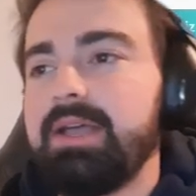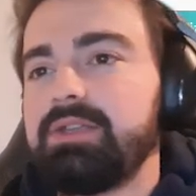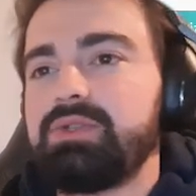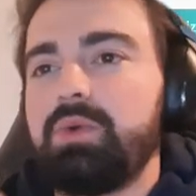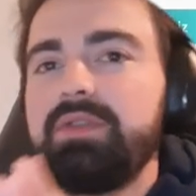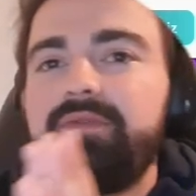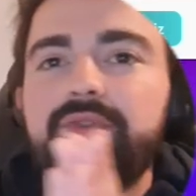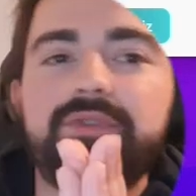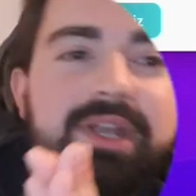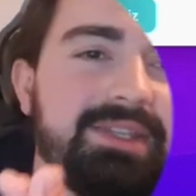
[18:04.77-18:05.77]
So if you
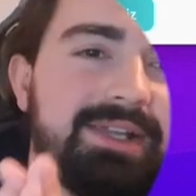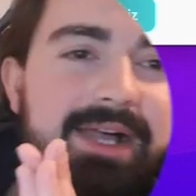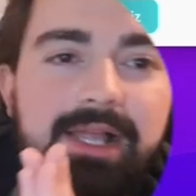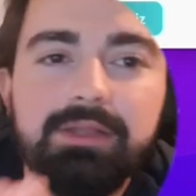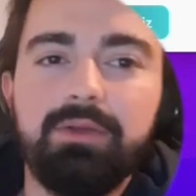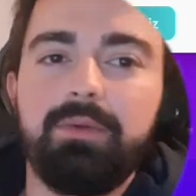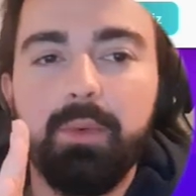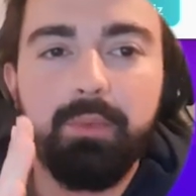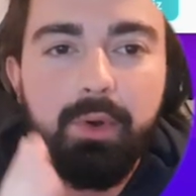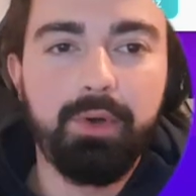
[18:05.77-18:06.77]
create a hello
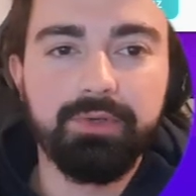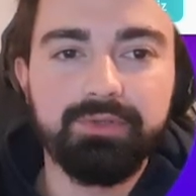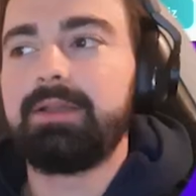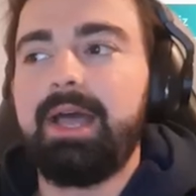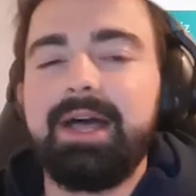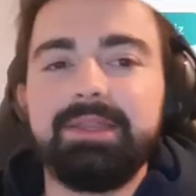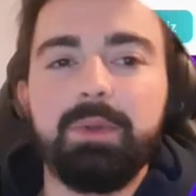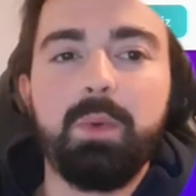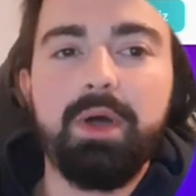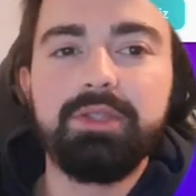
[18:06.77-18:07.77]
word, and
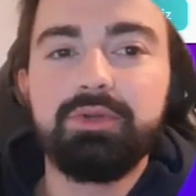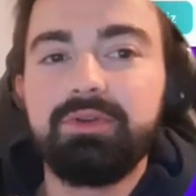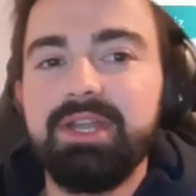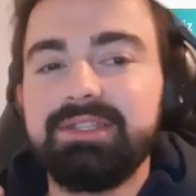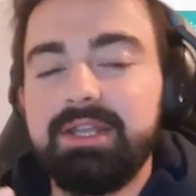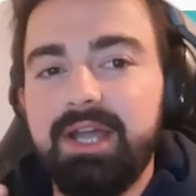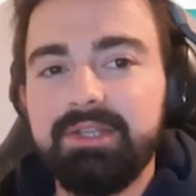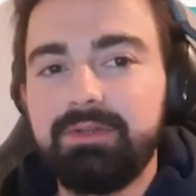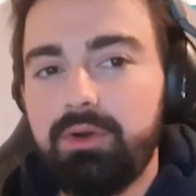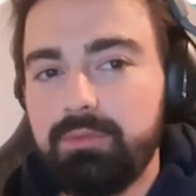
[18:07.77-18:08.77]
when you create
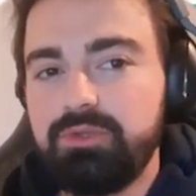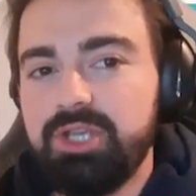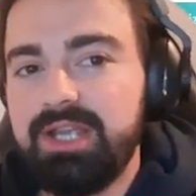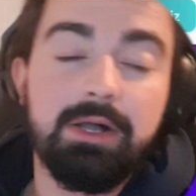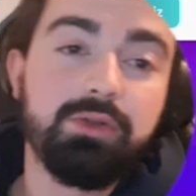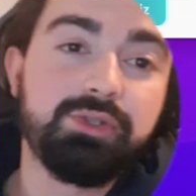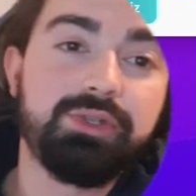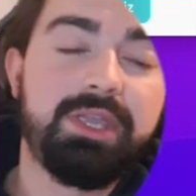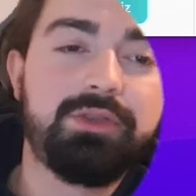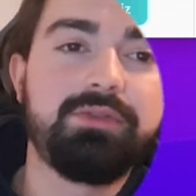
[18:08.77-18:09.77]
another object
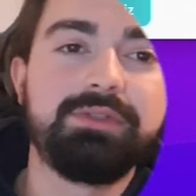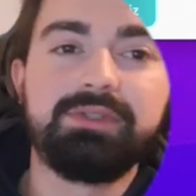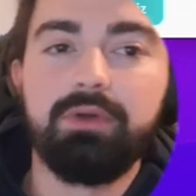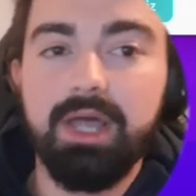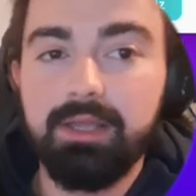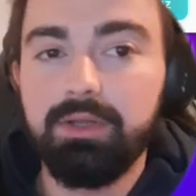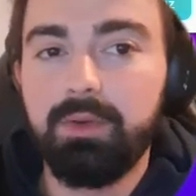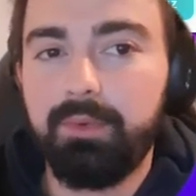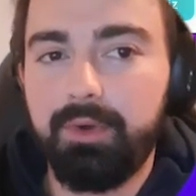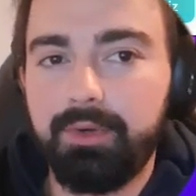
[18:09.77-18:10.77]
also equals to hello
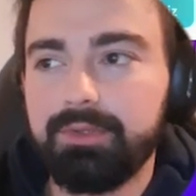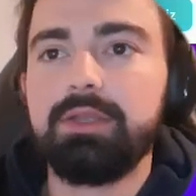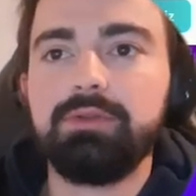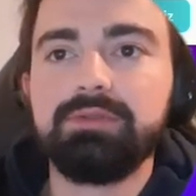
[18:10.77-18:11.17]
word, you'll